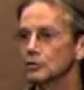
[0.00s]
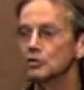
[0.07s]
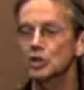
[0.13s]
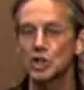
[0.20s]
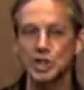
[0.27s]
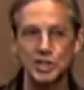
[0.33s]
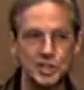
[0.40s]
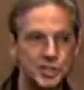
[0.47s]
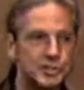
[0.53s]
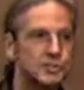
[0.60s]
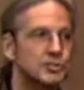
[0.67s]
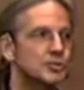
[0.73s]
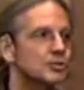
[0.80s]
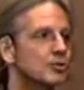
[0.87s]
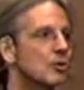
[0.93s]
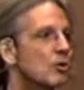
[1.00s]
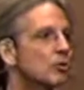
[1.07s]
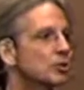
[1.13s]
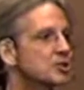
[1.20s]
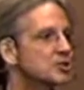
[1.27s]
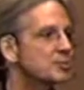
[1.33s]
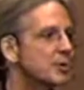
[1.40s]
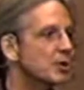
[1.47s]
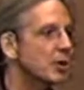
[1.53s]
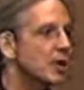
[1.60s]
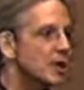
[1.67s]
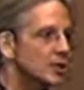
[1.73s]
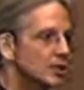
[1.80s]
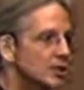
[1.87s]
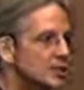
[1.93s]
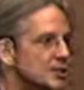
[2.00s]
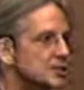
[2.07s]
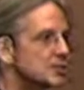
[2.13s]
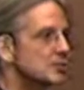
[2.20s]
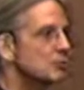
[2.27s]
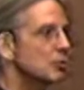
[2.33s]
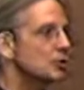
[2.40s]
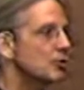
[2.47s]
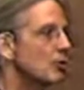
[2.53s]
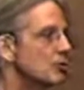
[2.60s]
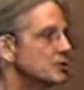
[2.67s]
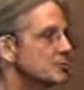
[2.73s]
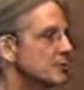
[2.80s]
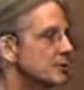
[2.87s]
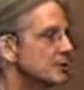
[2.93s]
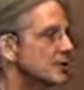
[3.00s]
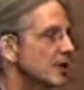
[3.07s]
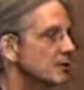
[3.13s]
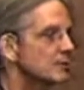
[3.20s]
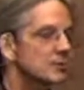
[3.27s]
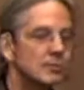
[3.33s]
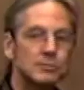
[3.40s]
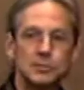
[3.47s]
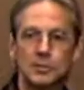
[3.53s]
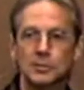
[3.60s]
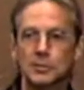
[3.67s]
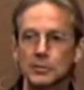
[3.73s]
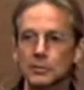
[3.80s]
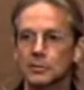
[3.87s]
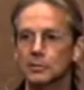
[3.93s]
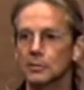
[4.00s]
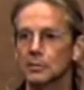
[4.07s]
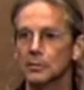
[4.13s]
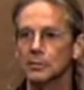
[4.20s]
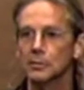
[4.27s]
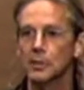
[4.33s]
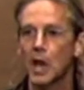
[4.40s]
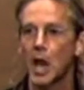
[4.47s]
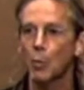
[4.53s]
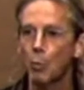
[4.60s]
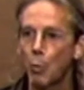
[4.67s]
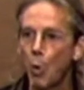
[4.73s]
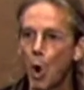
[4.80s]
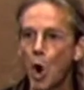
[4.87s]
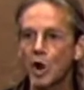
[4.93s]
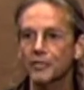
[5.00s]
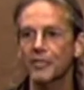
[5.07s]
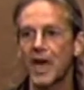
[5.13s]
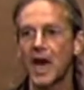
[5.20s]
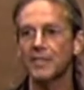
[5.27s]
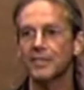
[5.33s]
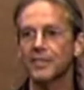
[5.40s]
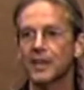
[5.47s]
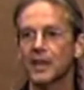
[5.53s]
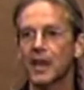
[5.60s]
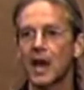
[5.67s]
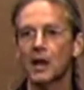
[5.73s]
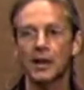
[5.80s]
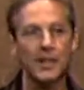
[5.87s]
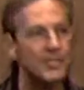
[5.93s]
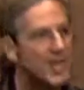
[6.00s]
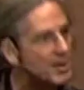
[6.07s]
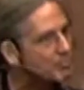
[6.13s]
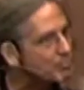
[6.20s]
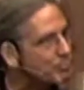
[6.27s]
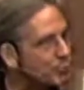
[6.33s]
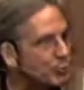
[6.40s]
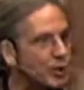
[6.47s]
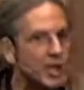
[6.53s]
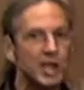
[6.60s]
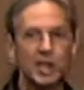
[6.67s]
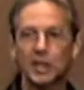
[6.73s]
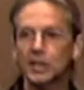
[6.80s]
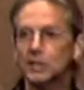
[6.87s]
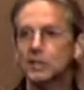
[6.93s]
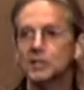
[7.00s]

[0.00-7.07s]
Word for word: Listen to the Holy Spirit. Listen to what the Holy Spirit tells you to do. And walk that thing out and then bring it